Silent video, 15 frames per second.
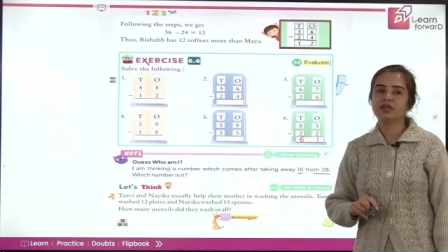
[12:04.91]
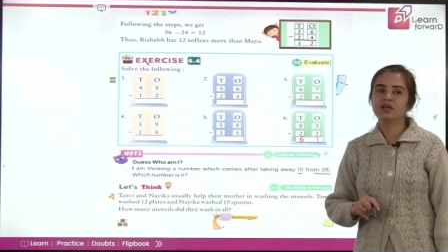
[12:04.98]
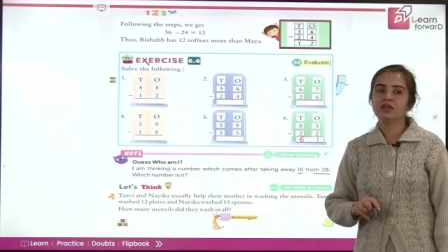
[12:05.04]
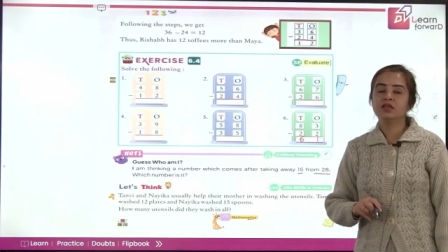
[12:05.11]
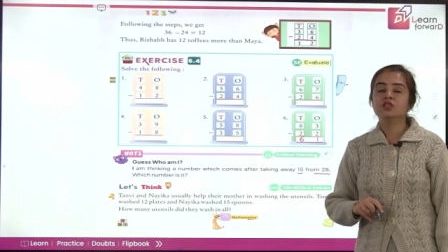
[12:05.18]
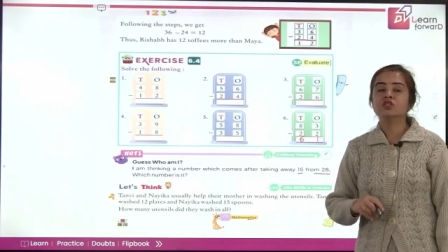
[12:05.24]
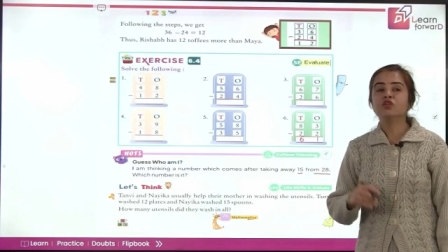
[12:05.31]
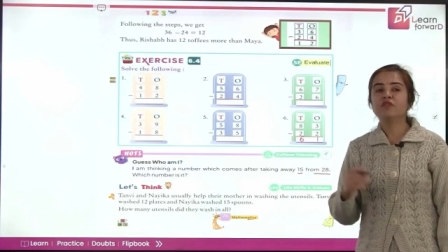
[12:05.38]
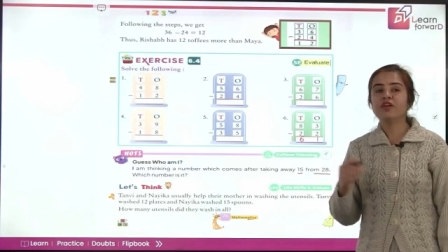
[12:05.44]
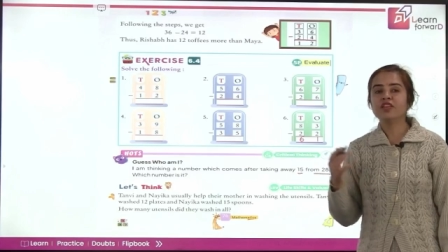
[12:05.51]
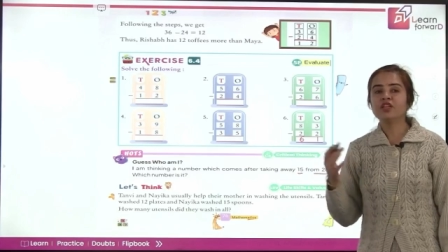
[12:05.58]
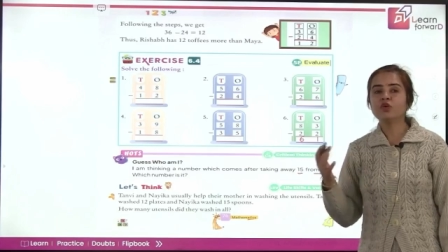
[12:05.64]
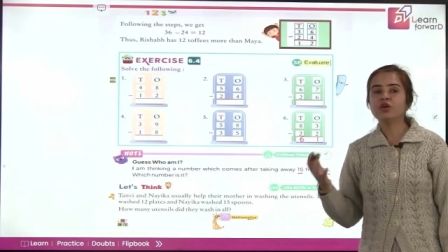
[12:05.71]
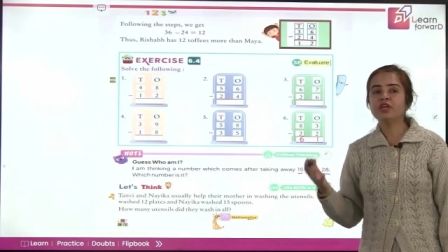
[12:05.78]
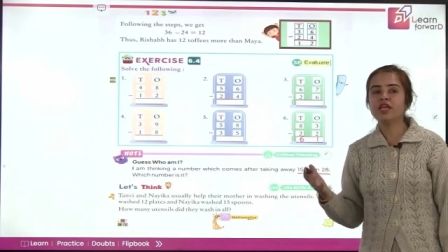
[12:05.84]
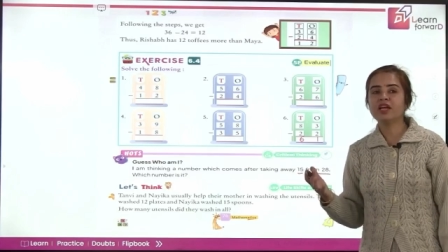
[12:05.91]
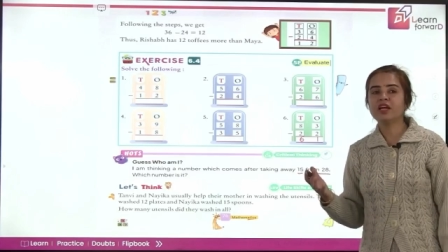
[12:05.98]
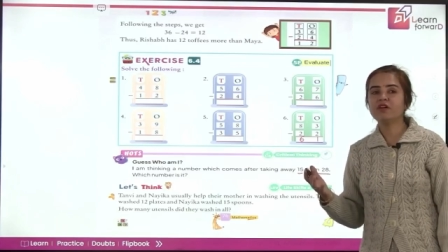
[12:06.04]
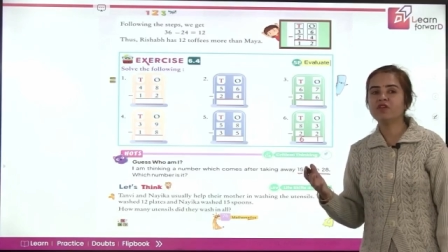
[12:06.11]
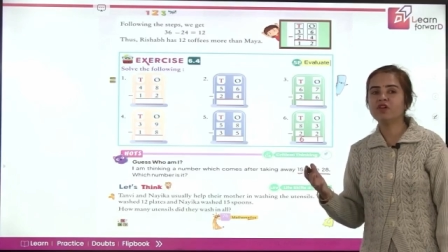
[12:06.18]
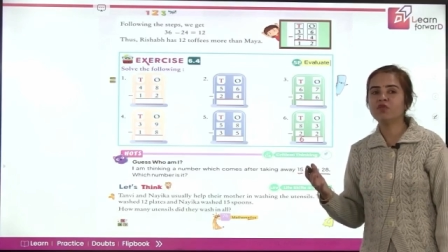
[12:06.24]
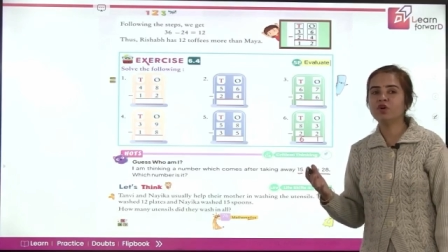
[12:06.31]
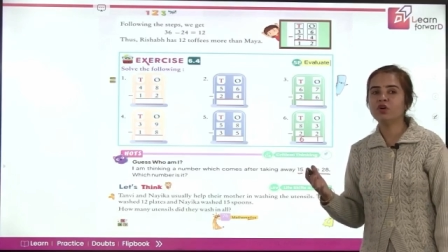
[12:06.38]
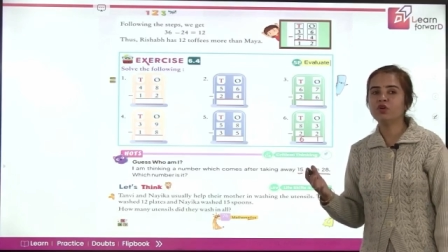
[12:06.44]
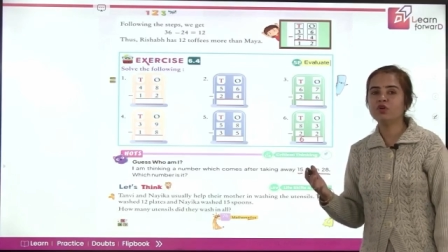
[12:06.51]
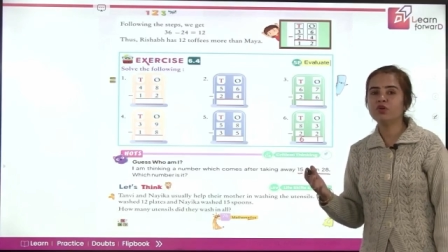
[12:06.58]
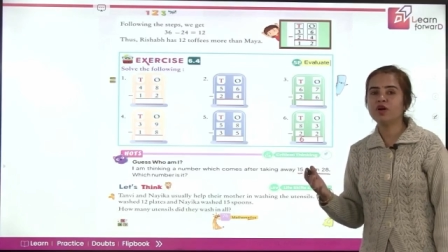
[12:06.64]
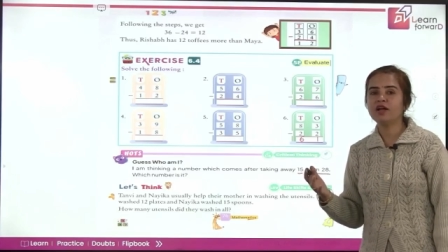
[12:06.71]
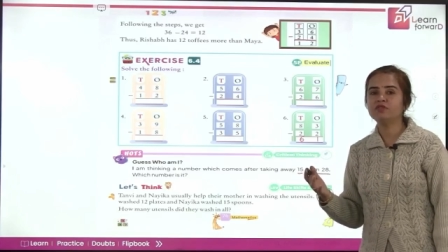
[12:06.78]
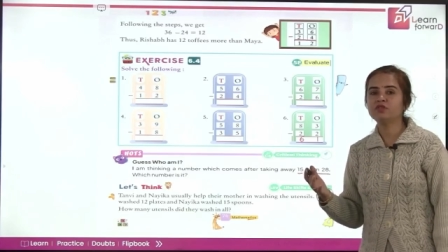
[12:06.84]
So when you take away, what do you
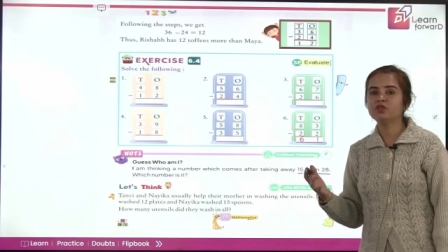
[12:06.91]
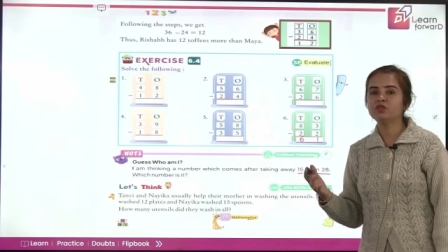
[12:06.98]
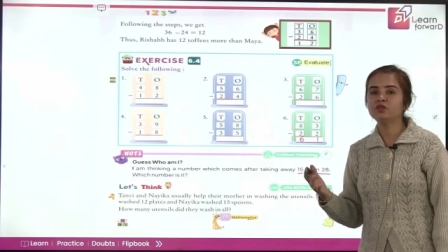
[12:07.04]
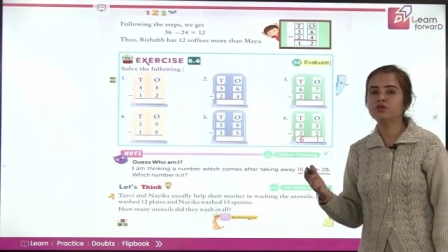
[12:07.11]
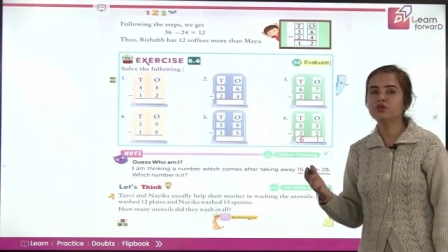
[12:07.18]
have to do?